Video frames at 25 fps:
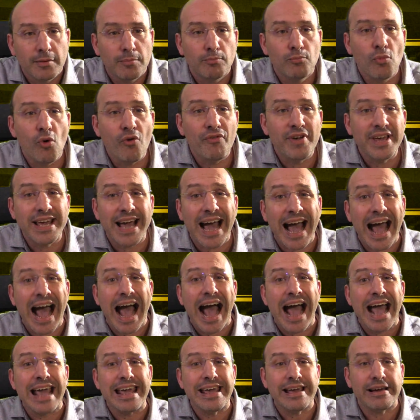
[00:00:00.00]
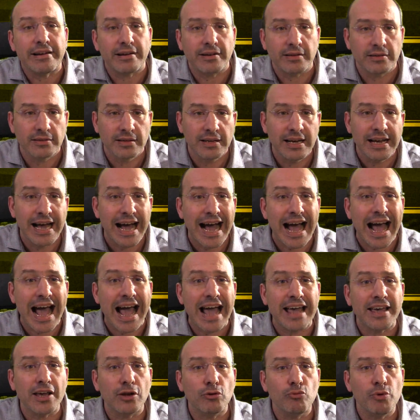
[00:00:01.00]
Moving higher.
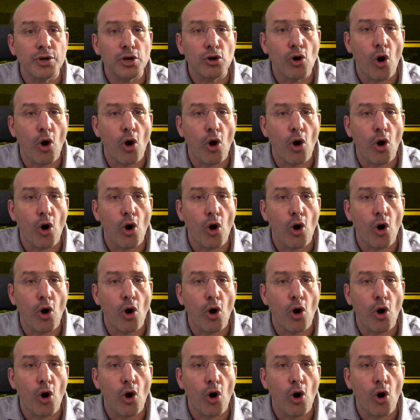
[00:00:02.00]
Higher we